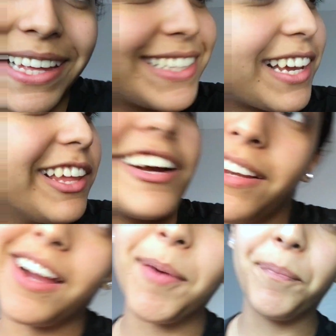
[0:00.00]
my
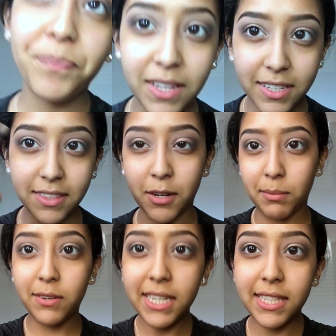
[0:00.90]
crease a little
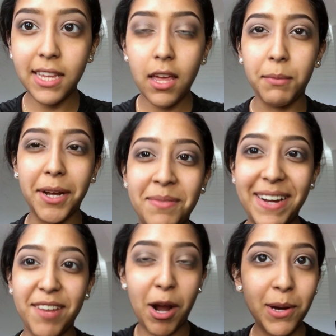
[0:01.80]
lighter, and then I
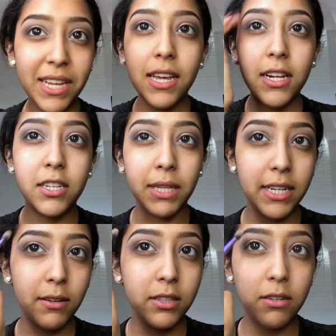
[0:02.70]
went in
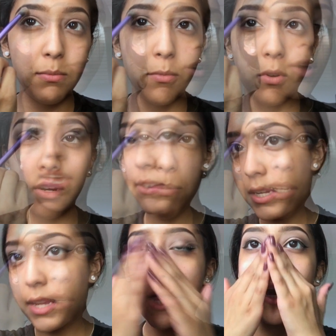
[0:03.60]
and did my
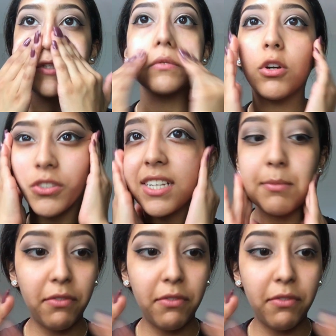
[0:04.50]
eyeliner.